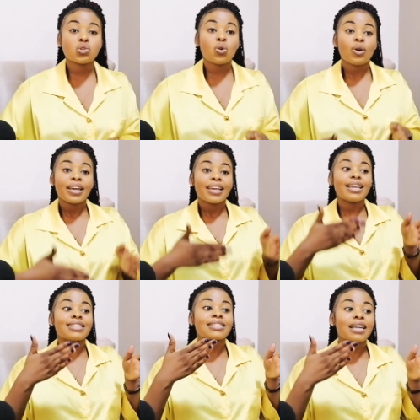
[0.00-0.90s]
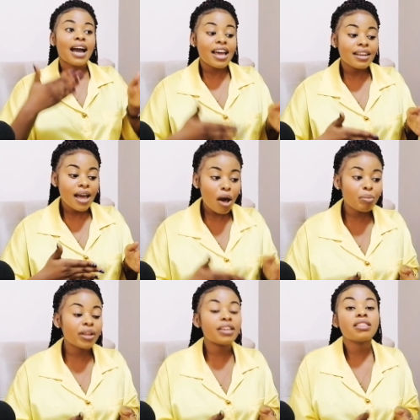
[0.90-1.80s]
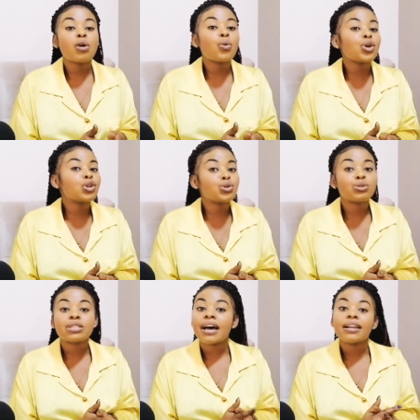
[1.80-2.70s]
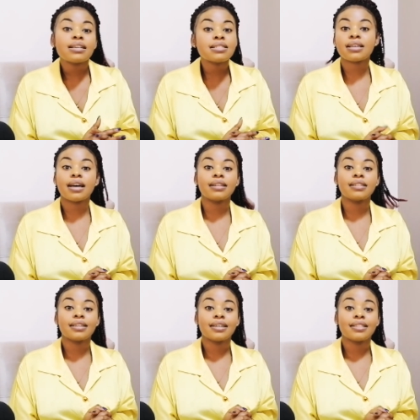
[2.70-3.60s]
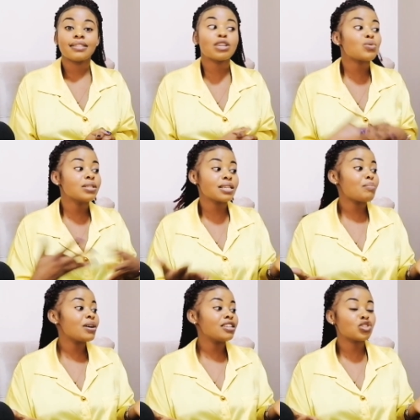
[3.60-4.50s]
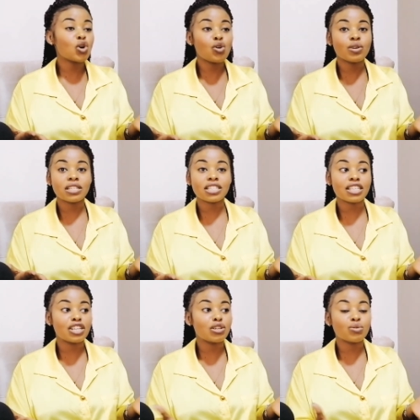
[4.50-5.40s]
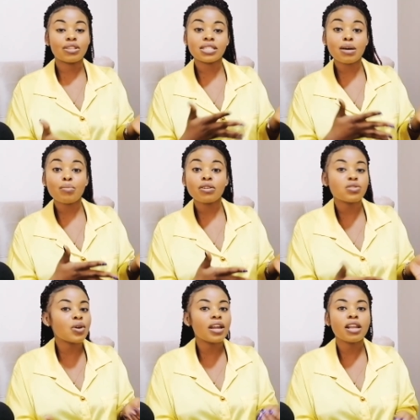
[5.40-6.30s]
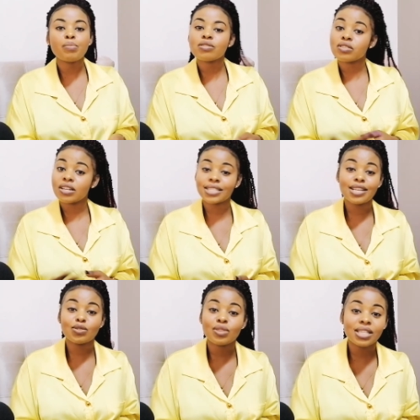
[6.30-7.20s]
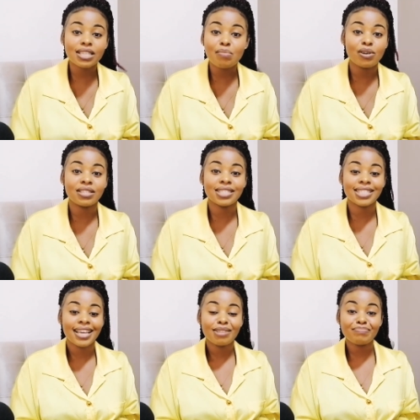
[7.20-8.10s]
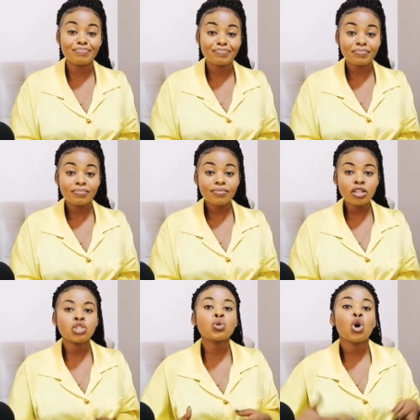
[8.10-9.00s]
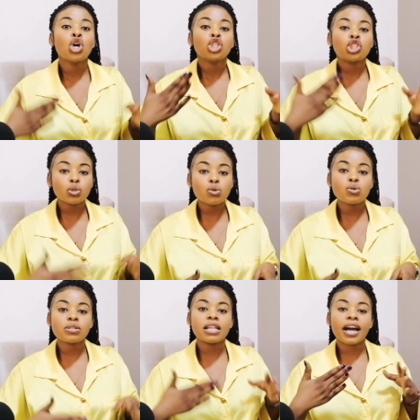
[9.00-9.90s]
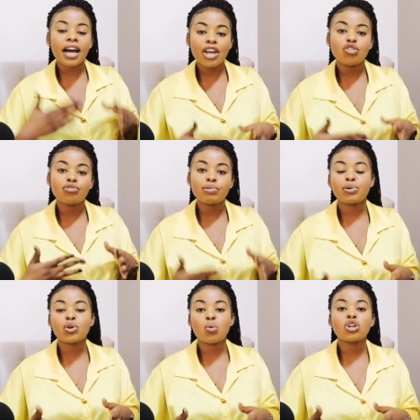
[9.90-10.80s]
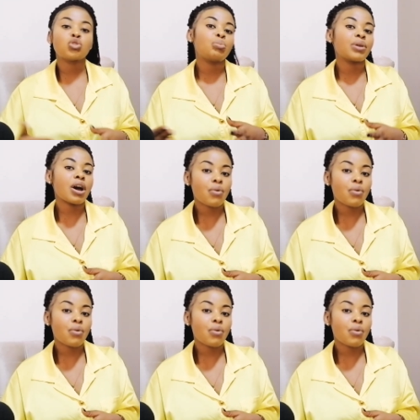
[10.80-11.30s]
So it can happen in the way you don't understand. That when someone is always listening to the someone's, you end up also listening to the someone's. Hmm? So choose the kind of people you want to be